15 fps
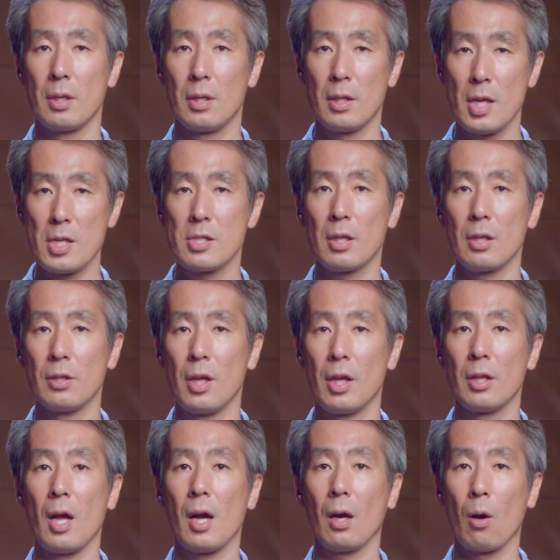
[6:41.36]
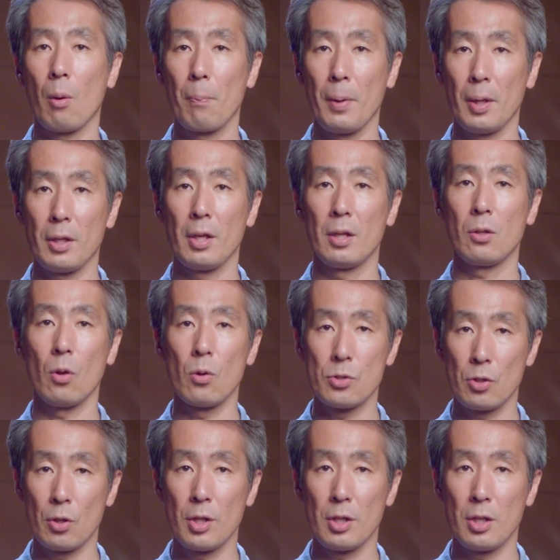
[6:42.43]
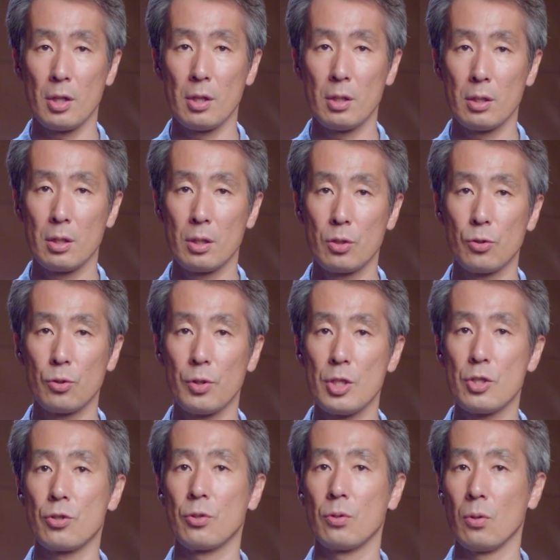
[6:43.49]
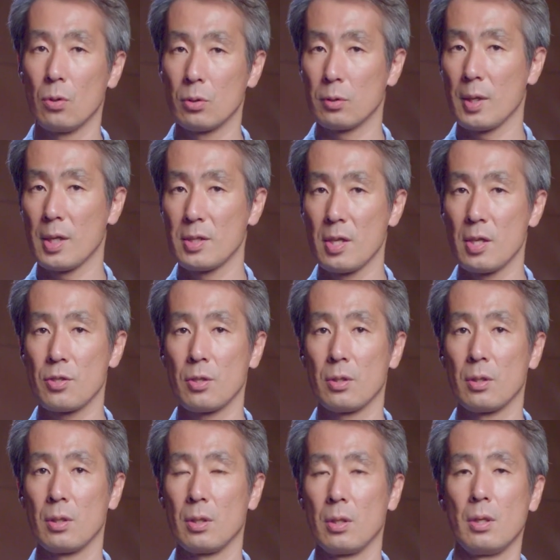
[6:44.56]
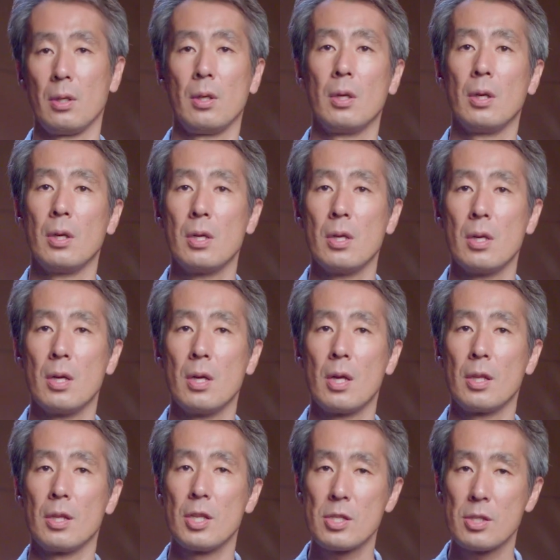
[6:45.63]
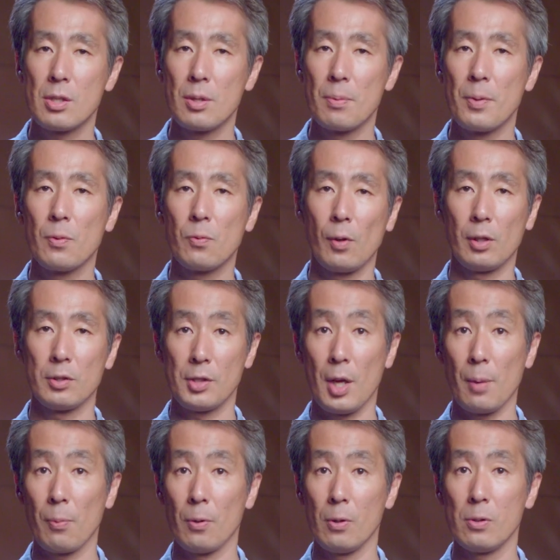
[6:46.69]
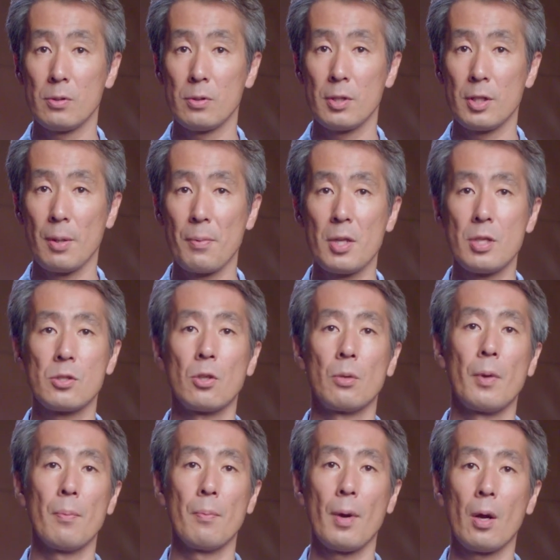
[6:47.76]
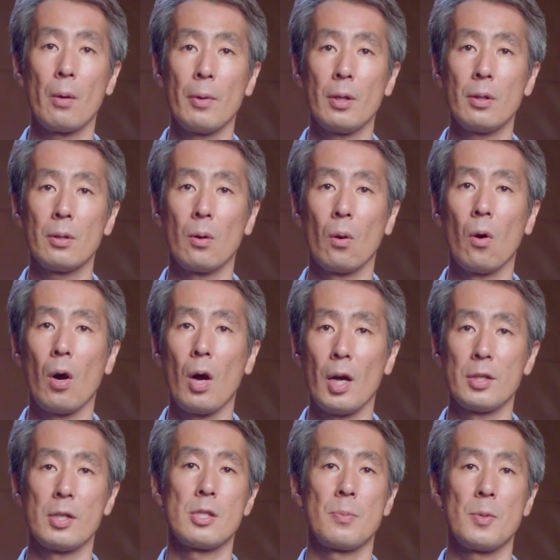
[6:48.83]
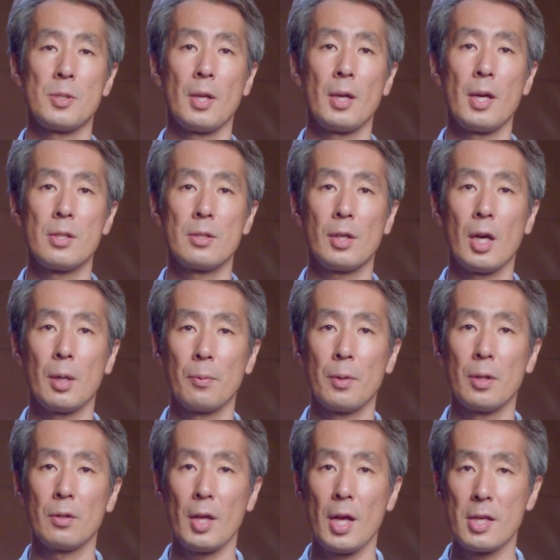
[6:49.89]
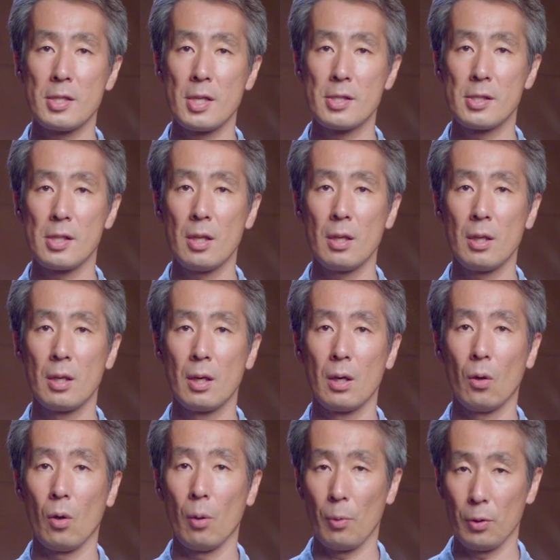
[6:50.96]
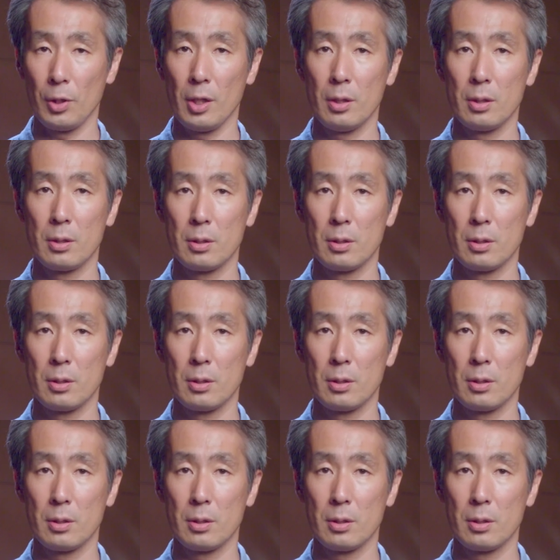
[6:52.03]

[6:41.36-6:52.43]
Designate a competent authority to issue authorization. This could be, for example, the Minister of Environment or other specialized government agency or body.